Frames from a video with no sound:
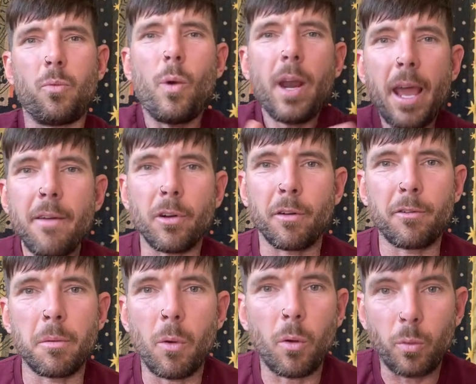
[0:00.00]
whatever,
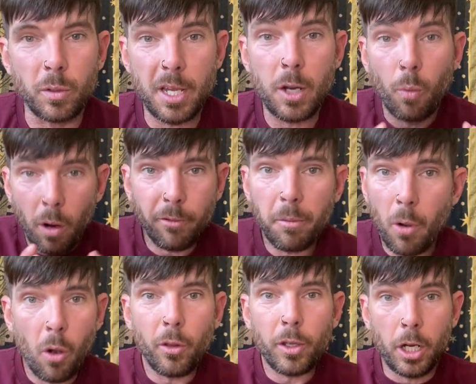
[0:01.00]
we'll take one from
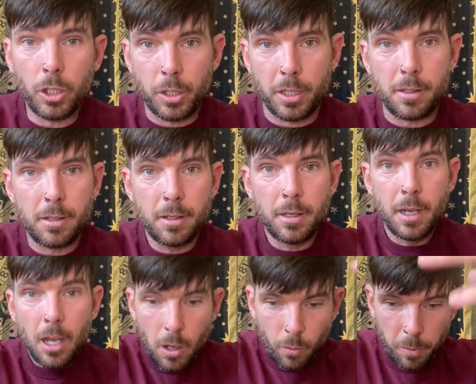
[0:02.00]
all the countries,
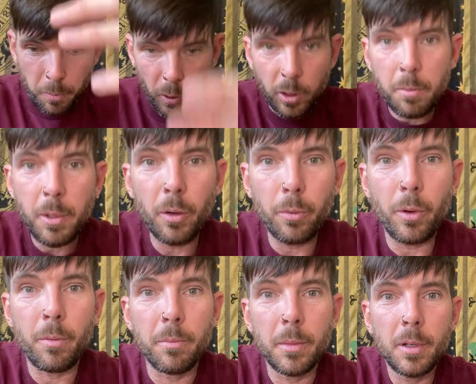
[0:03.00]
and we put them in a
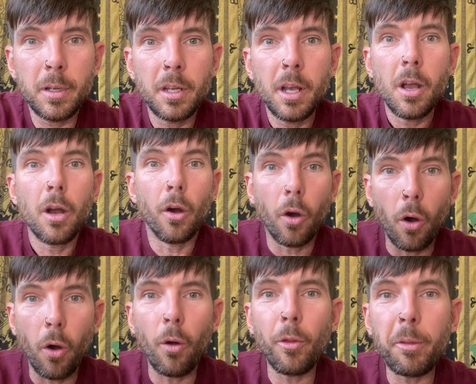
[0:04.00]
room.
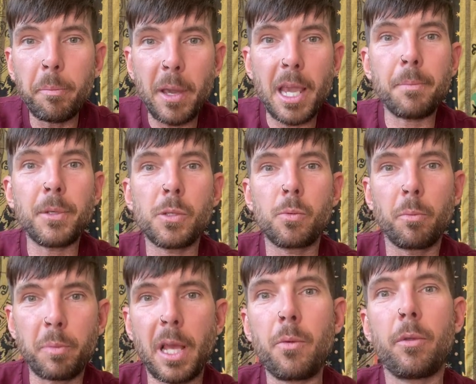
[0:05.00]
All the babies will
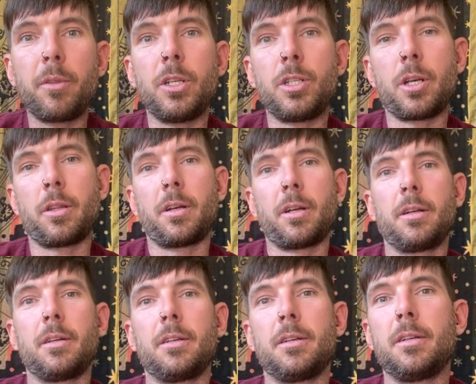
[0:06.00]
play with each other
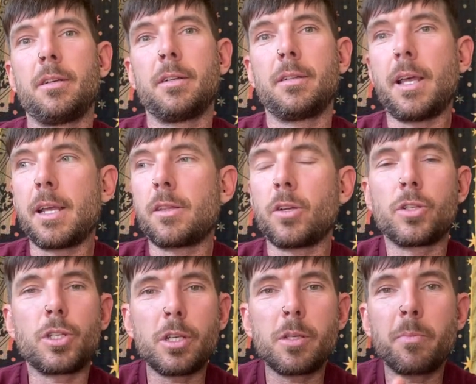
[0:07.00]
like they're
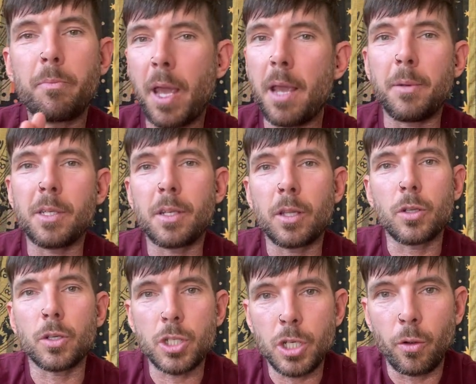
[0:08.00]
just babies, like
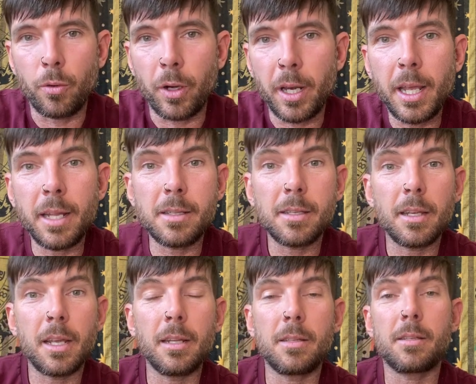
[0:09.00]
they're children. It's
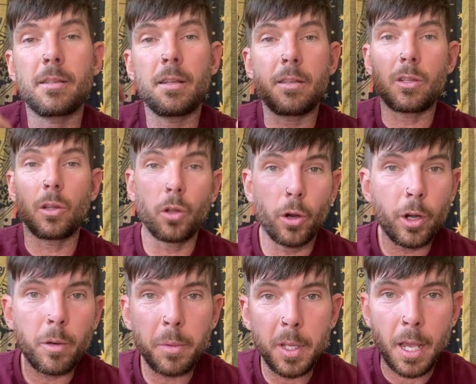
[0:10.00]
this
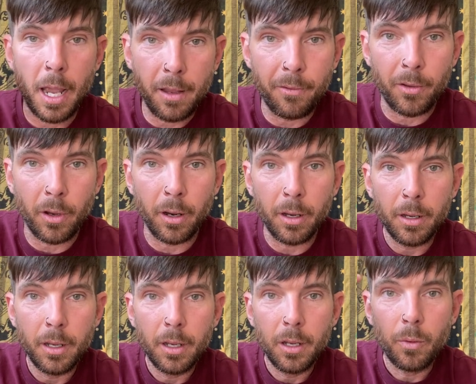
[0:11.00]
learned behavior
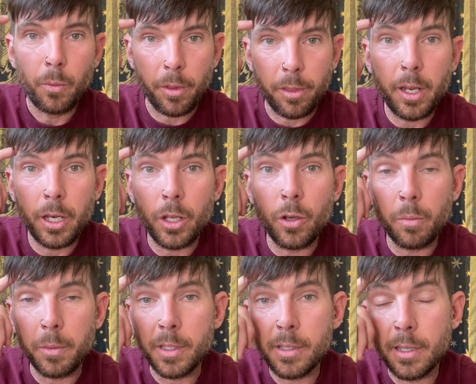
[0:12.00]
within
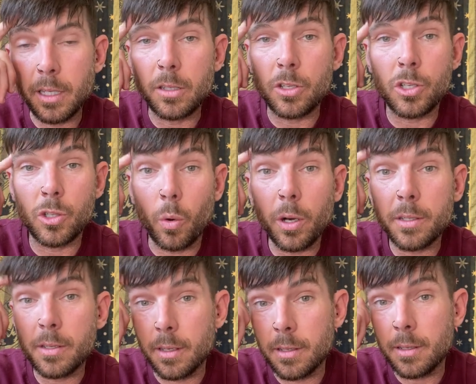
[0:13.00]
humans that
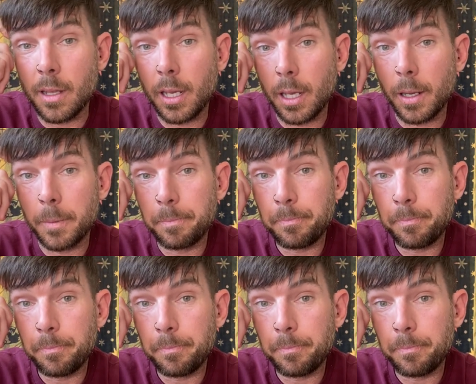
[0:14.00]
distorts this thinking.